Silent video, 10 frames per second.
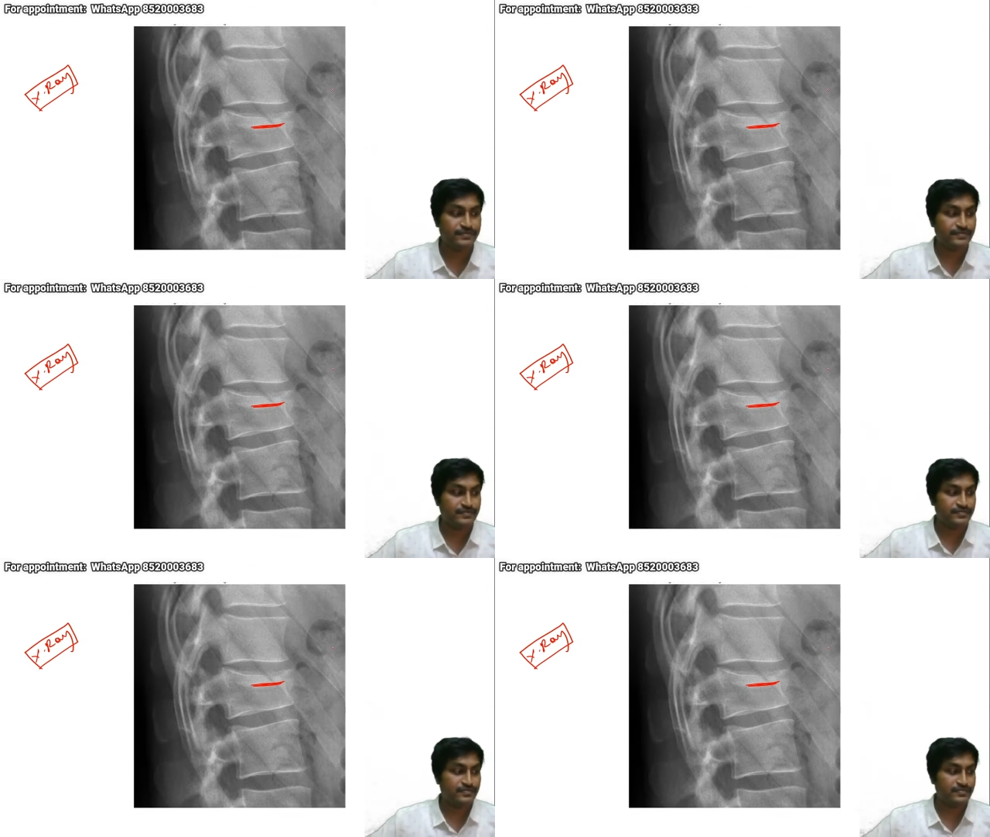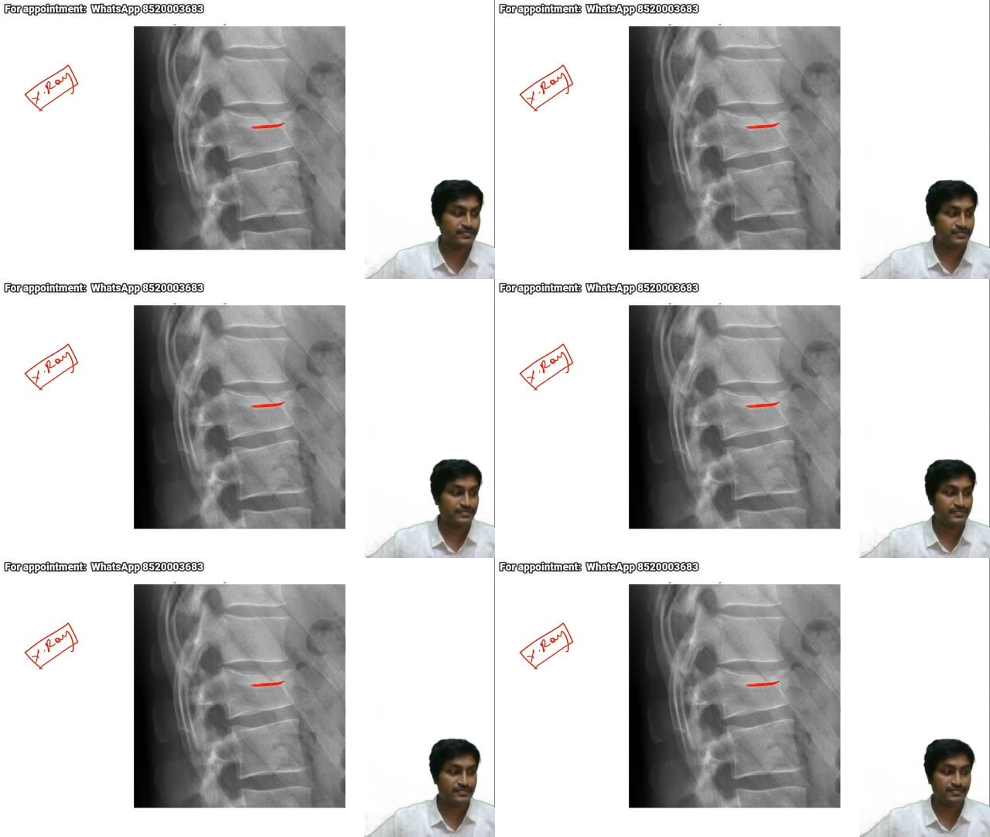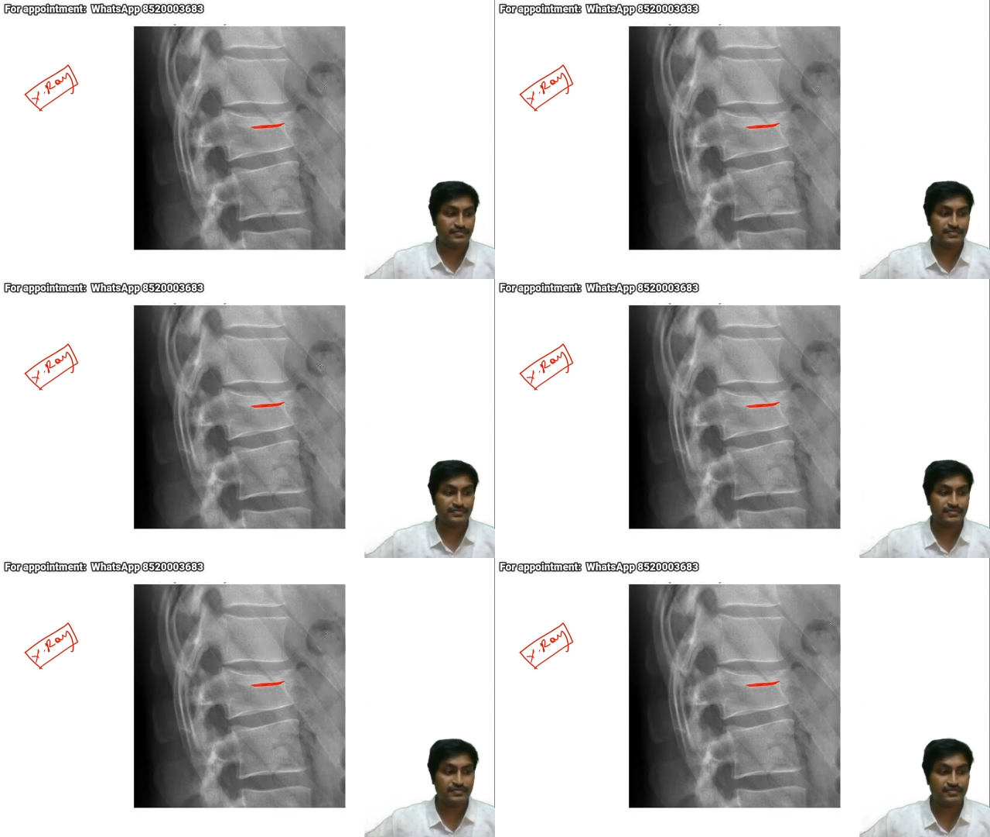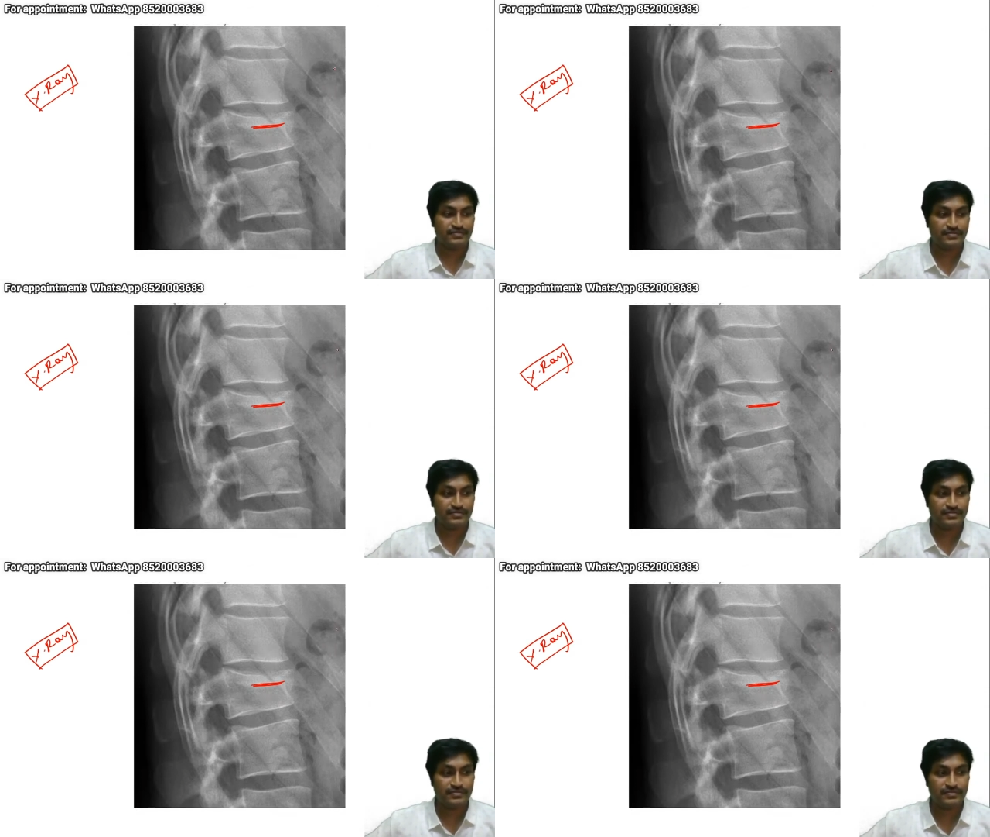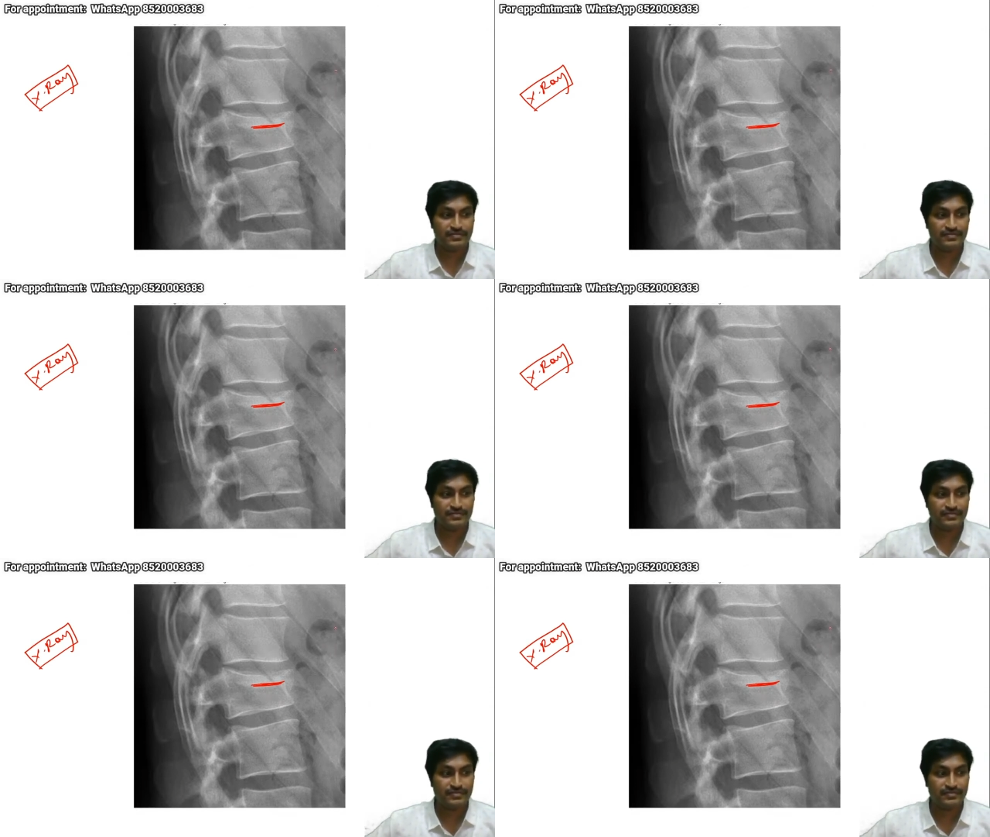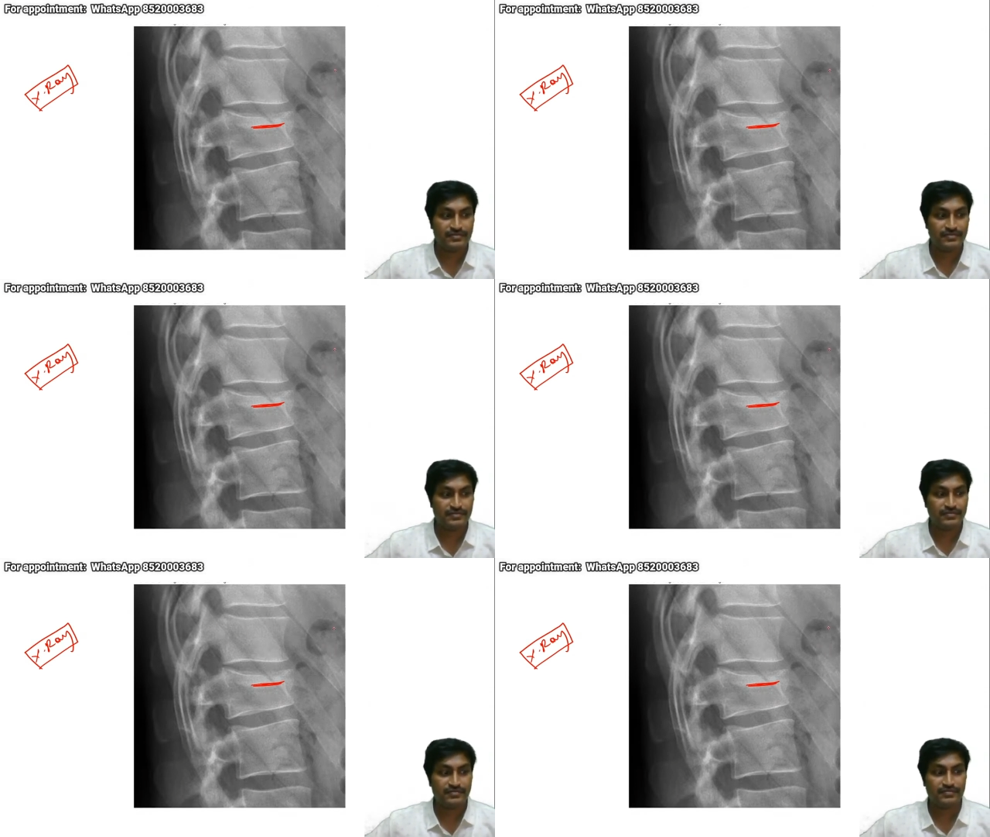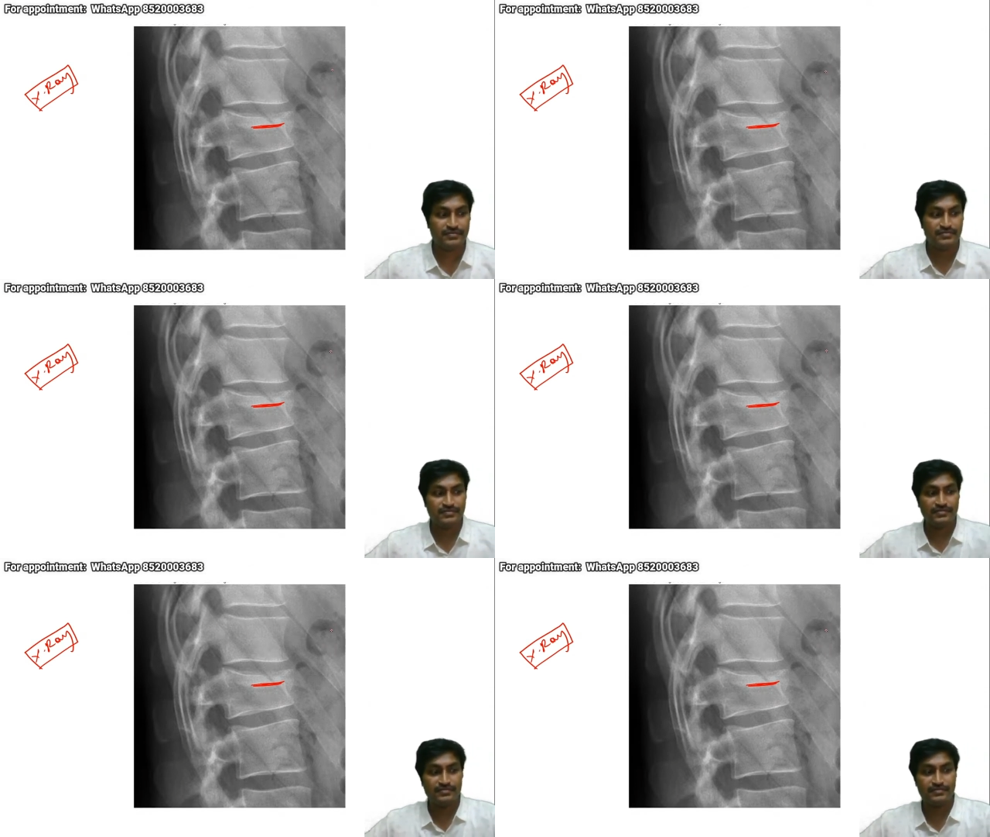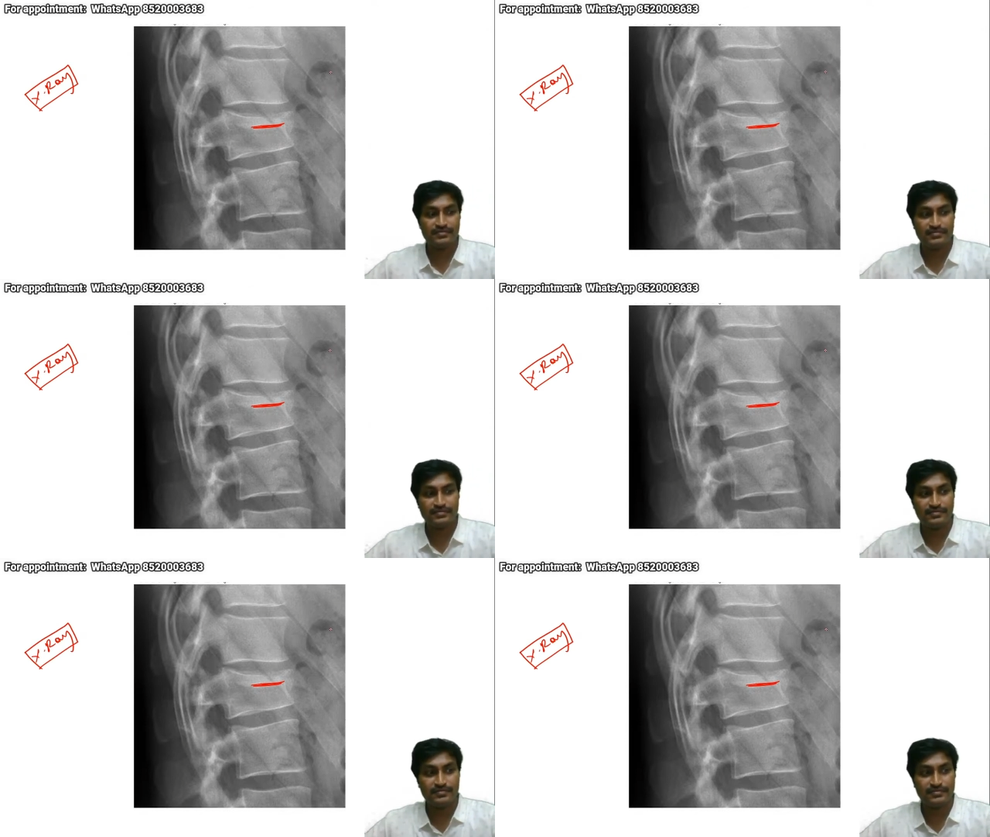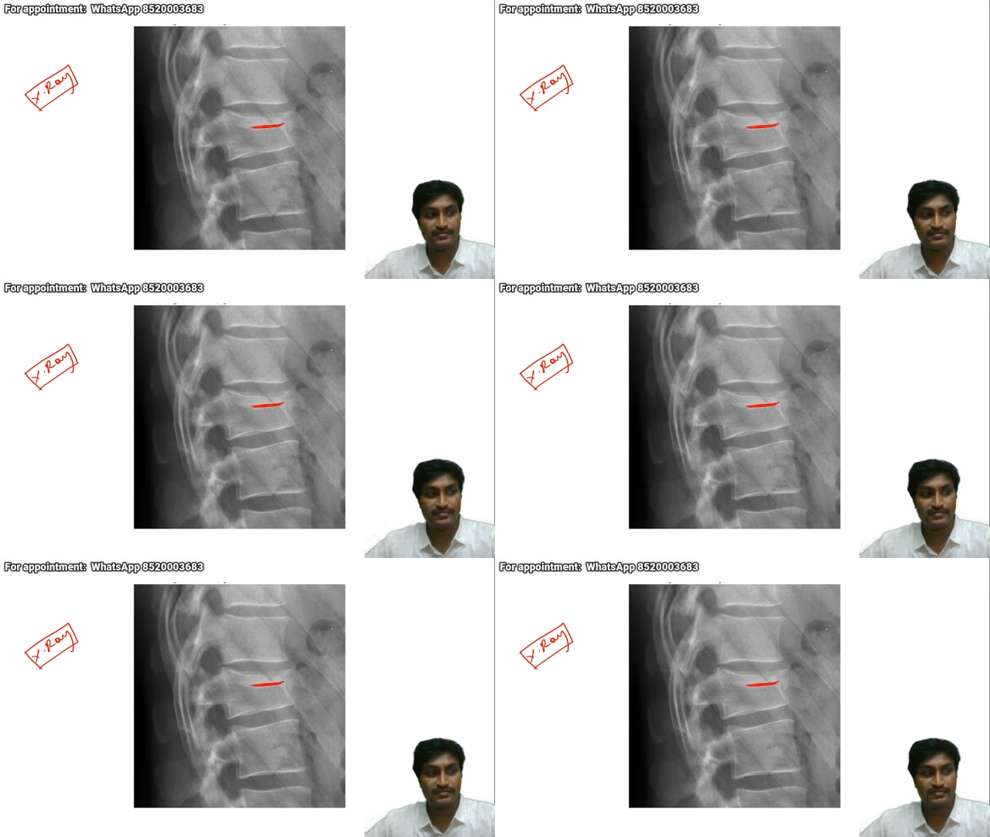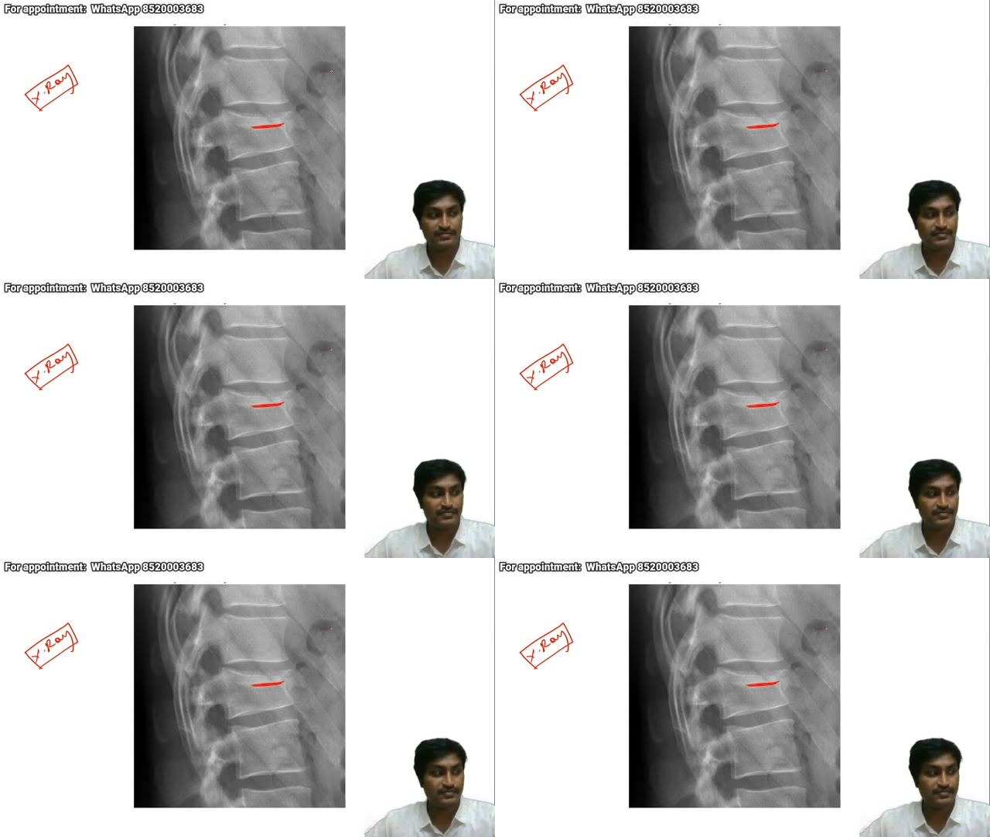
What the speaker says: Nothing is said.